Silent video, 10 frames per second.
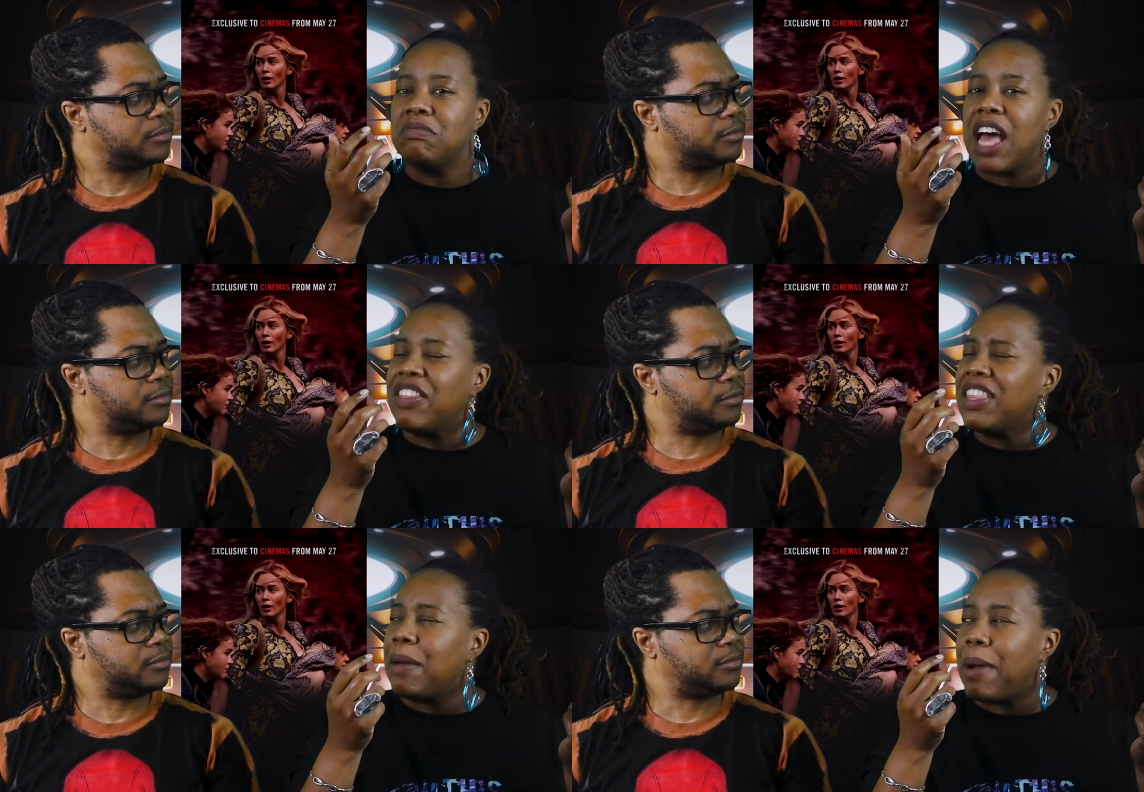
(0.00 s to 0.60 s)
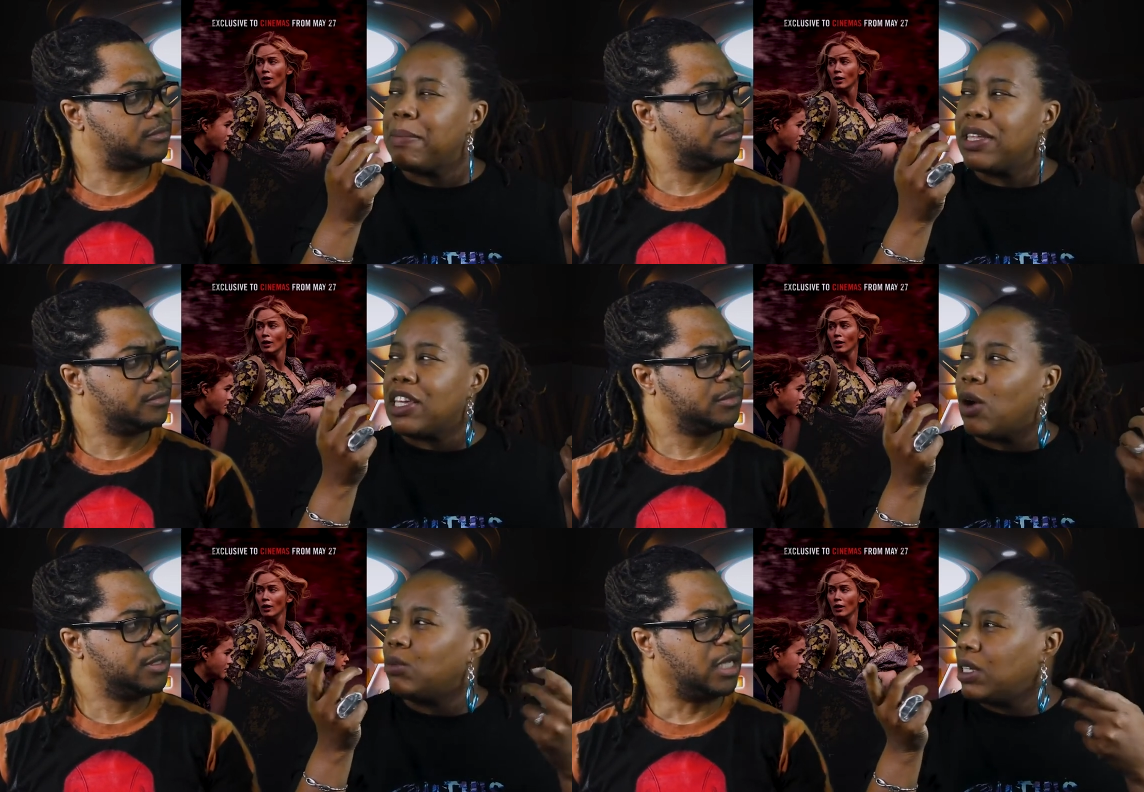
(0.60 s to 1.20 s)
Speaker 1: I think that might be
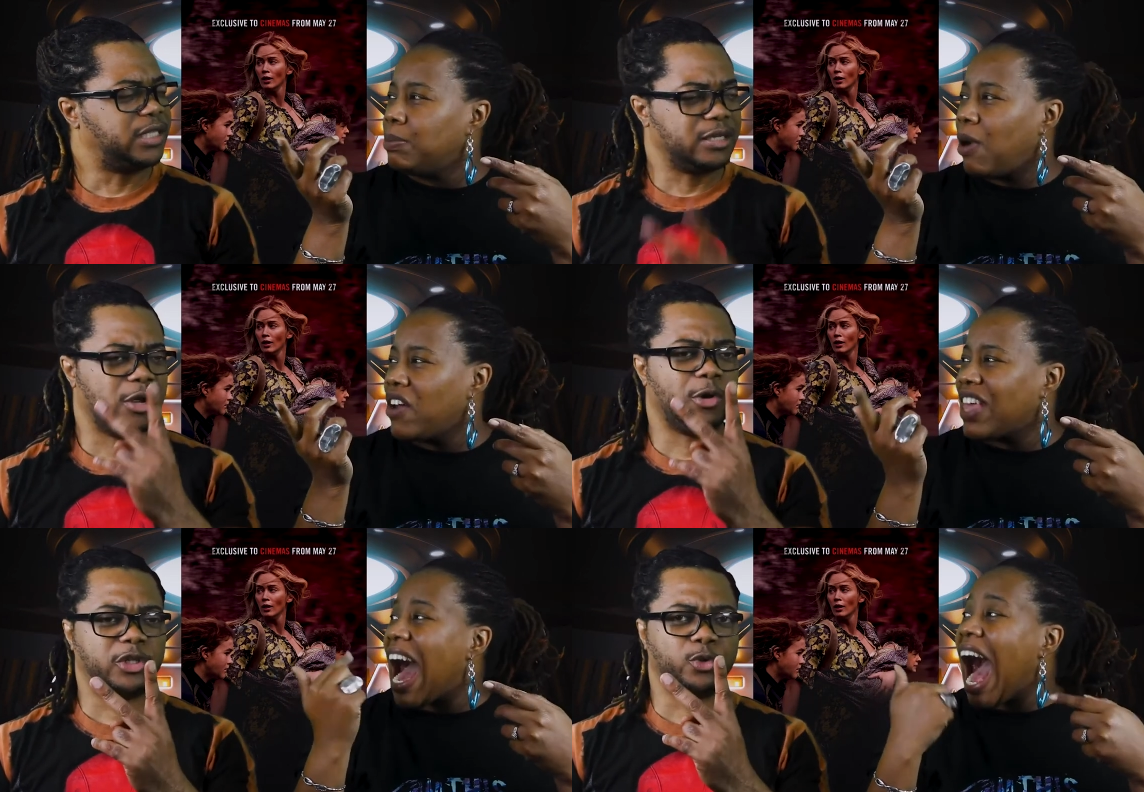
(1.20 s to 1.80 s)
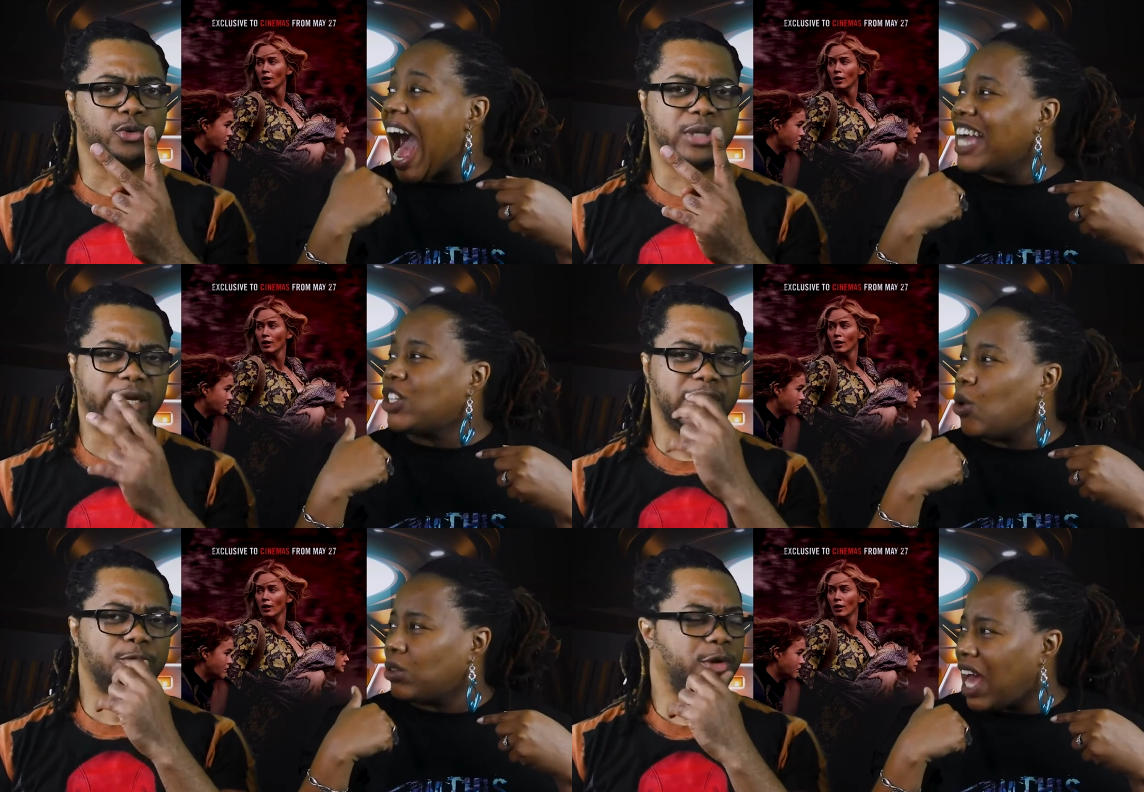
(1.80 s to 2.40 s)
the only part that two, I
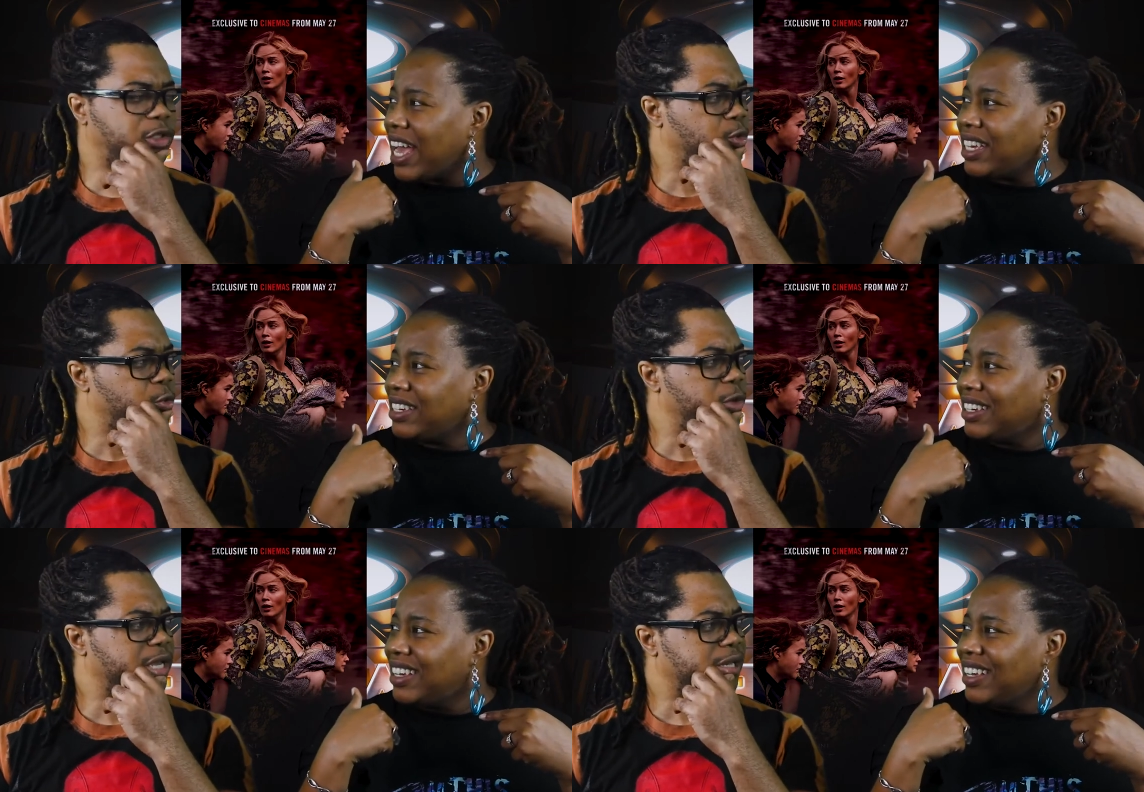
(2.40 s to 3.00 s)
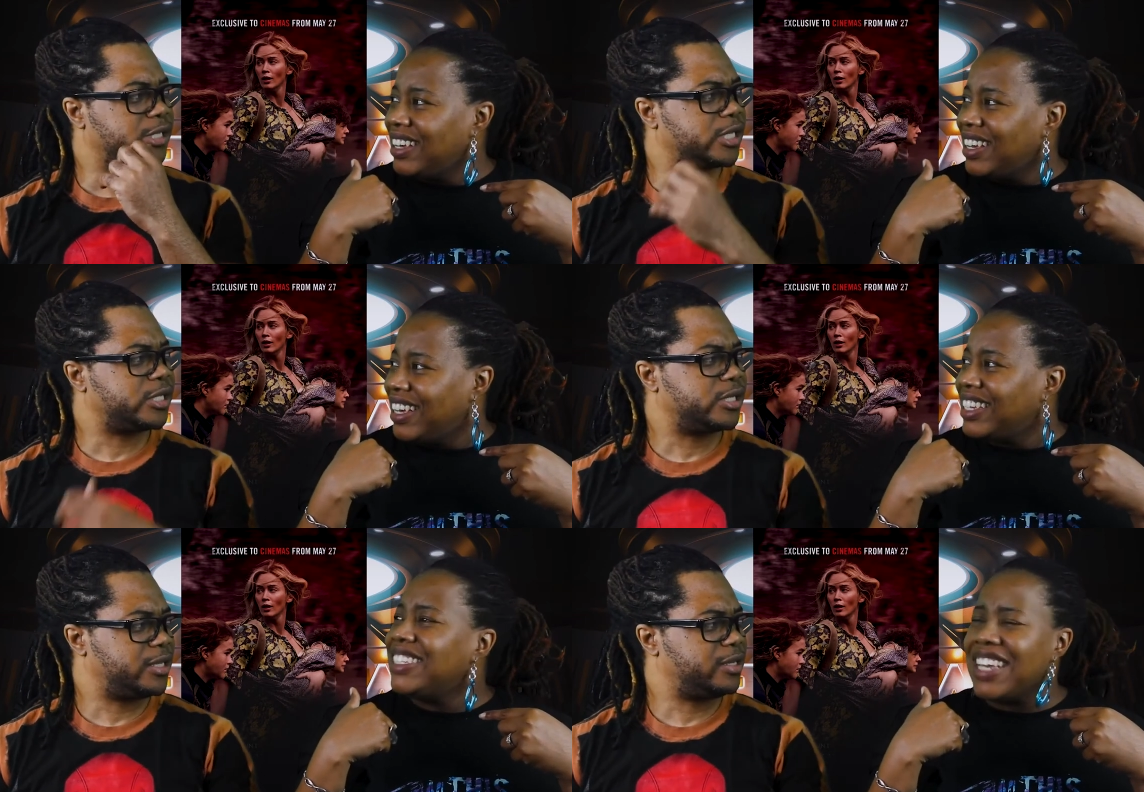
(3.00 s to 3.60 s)
don't I like. two
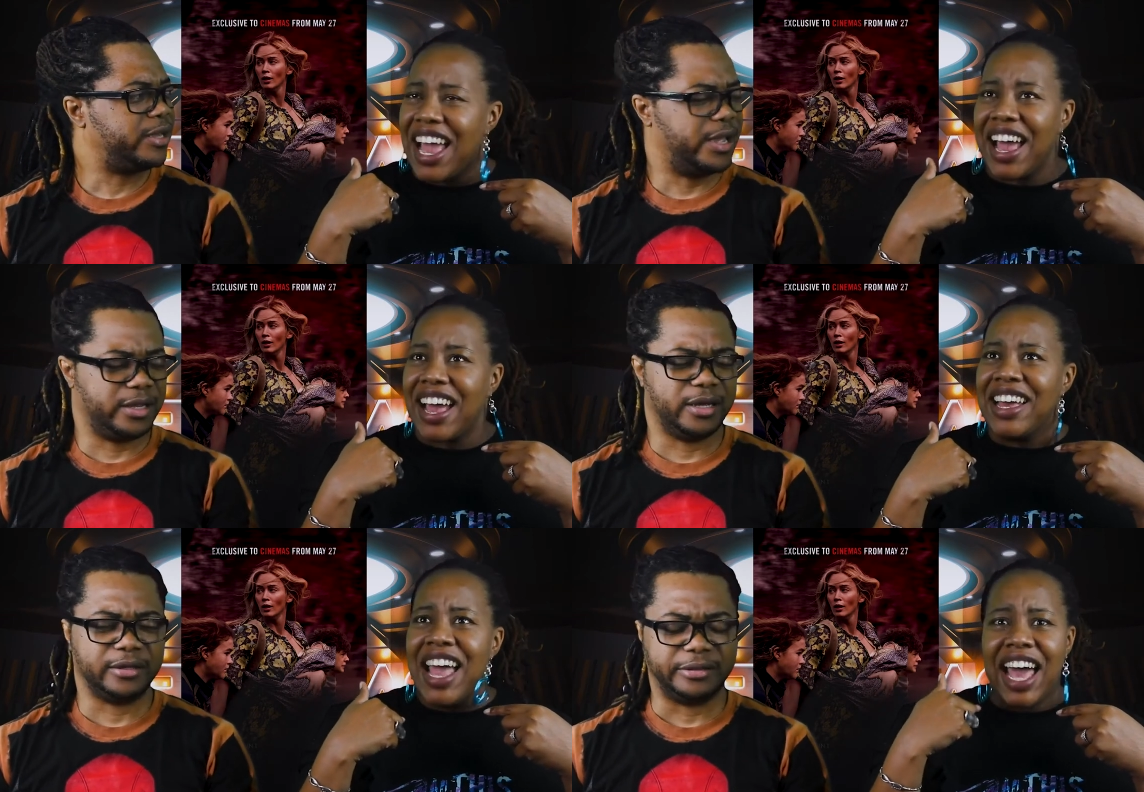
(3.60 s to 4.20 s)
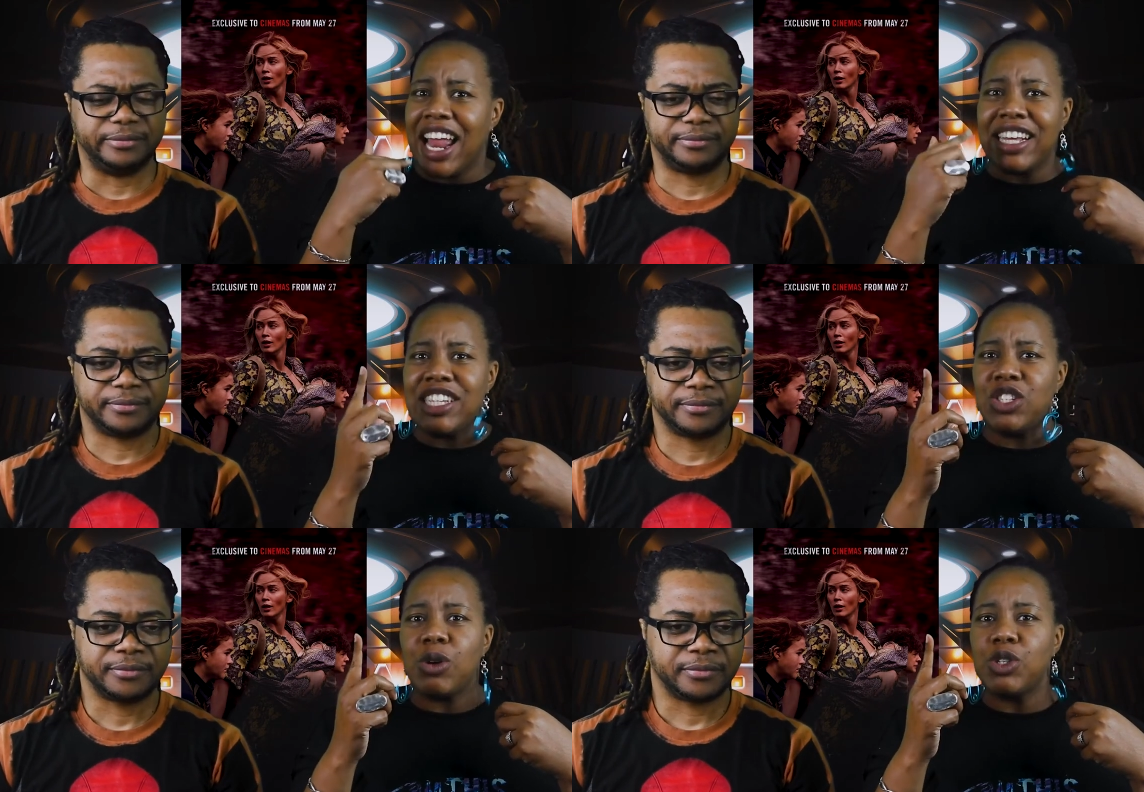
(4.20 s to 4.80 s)
Speaker 2: weaknesses.
Speaker 1: Yeah, and I
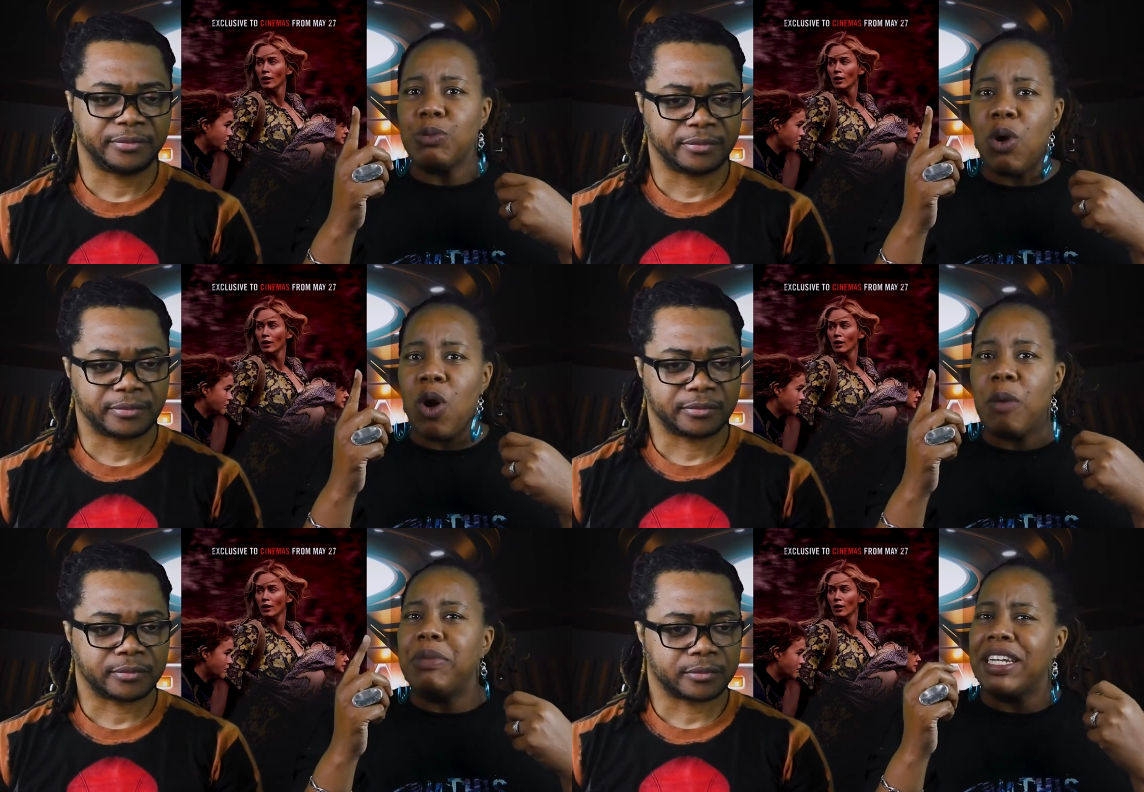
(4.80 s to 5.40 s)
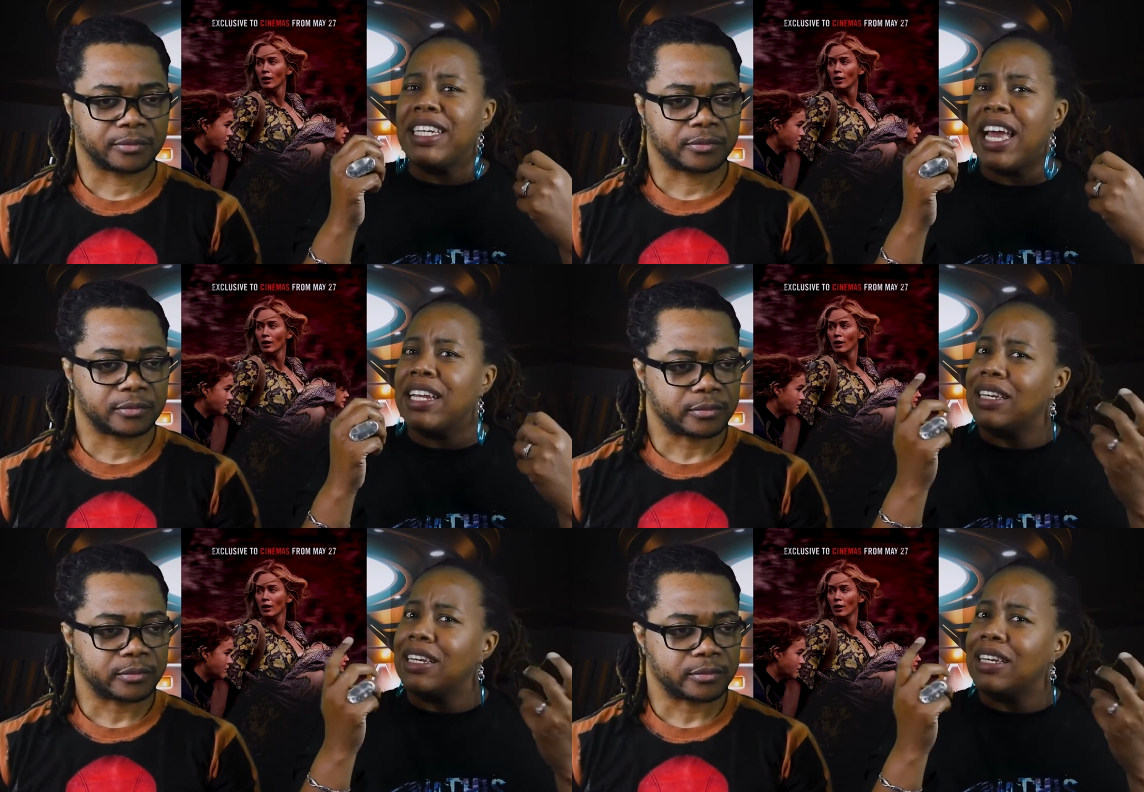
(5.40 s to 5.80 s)
get so small, but again, it